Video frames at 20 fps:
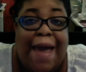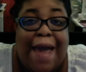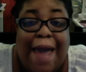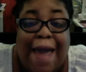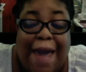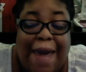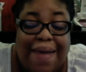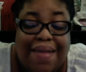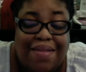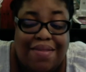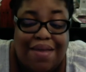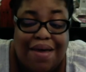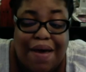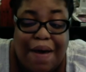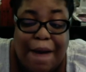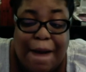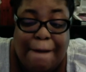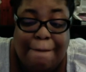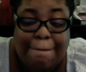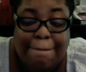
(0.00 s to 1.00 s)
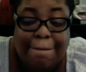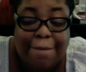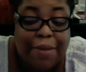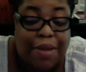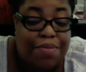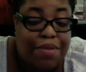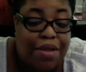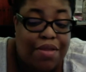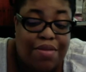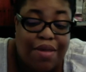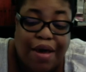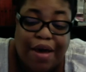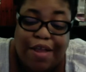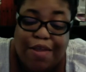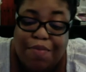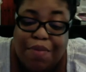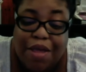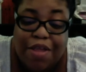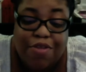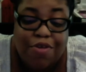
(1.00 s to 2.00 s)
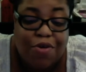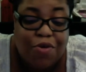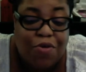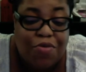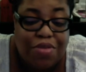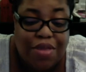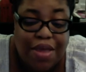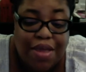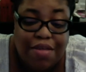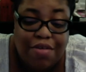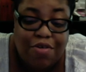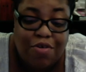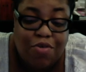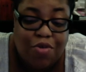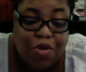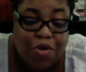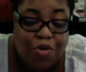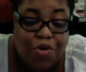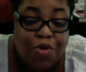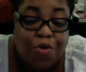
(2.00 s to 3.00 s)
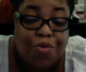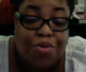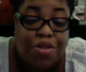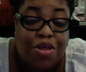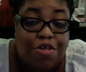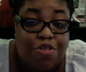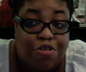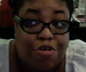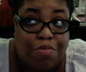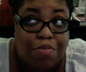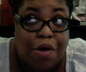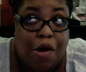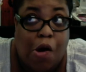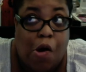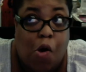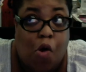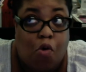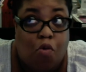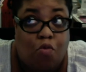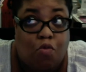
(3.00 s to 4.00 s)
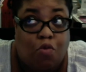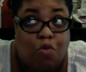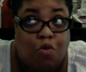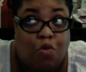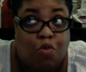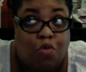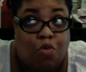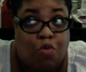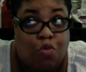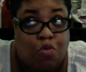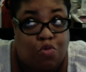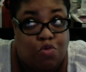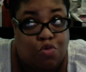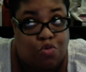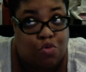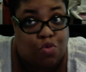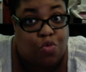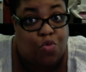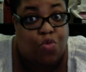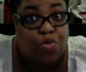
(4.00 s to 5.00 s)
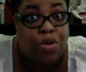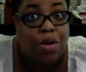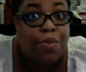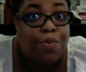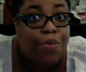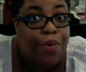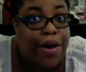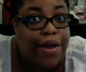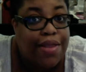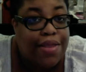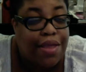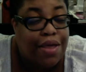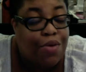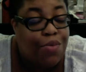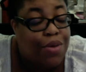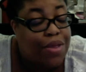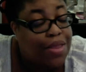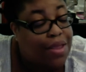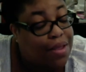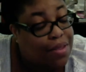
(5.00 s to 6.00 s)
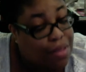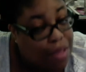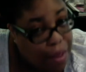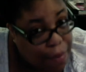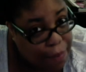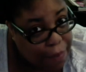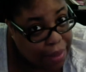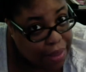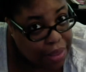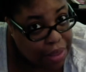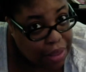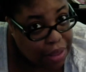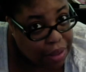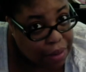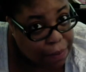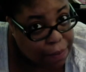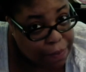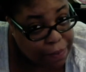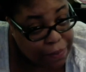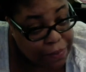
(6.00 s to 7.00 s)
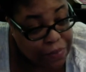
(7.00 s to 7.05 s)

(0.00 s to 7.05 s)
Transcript: And I'm not talking about those that, you know, your relationship are all screwed up right now. We're not talking about them.